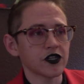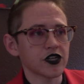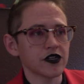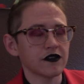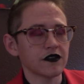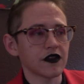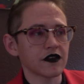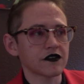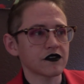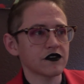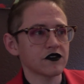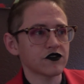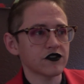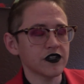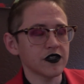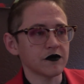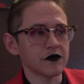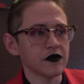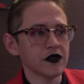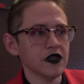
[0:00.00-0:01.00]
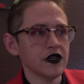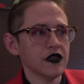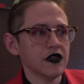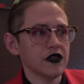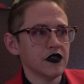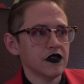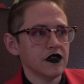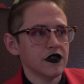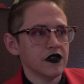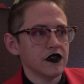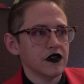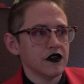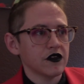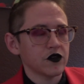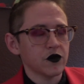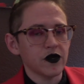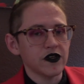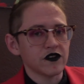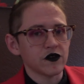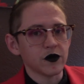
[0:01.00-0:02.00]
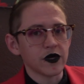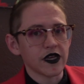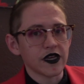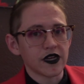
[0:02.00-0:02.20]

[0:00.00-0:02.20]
I stream twice a week,